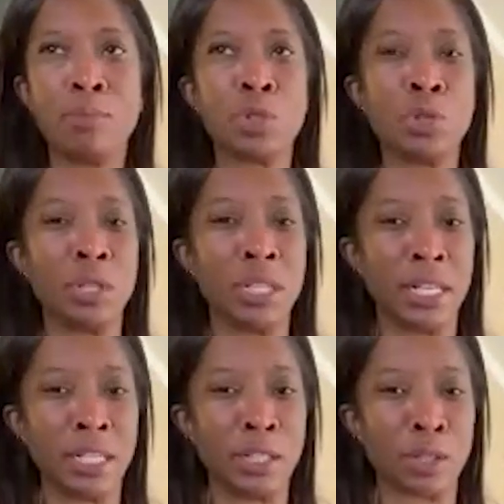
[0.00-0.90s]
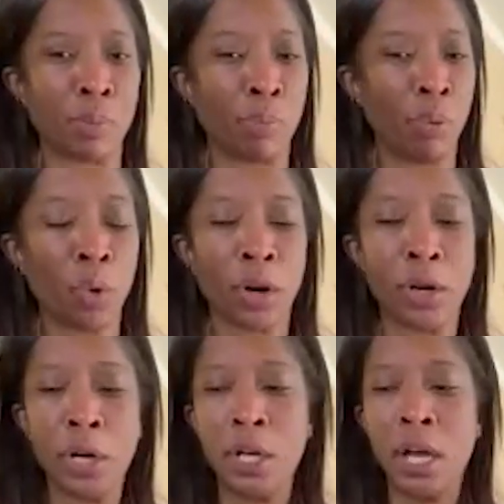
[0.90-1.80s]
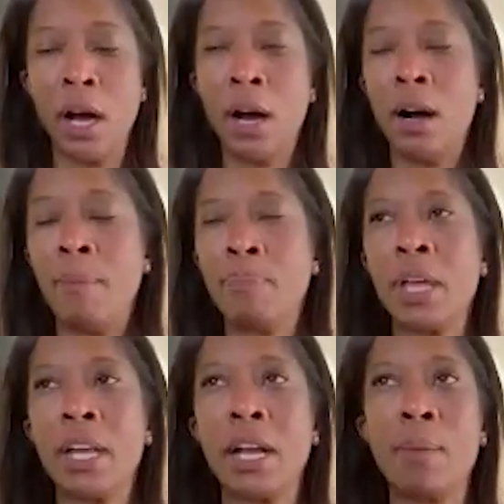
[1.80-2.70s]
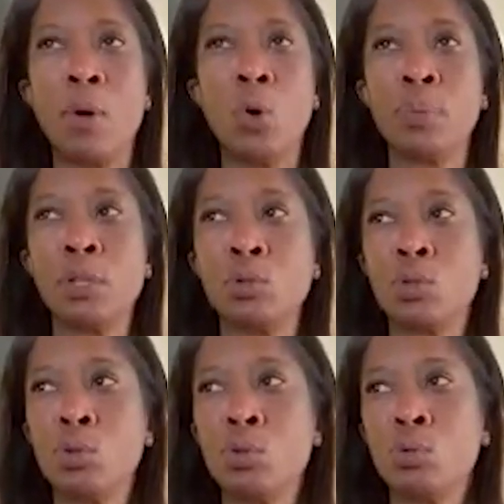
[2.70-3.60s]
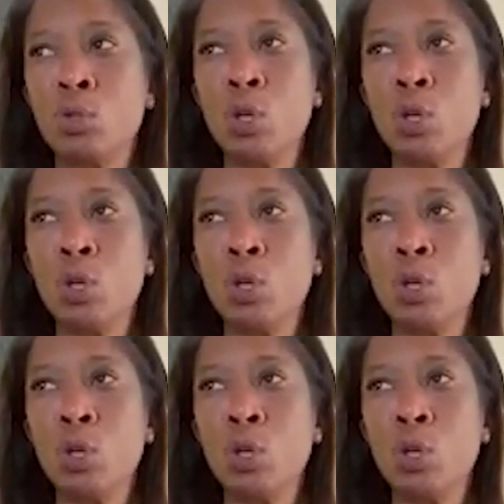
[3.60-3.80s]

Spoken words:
Do you need any support? And I'm hoping to,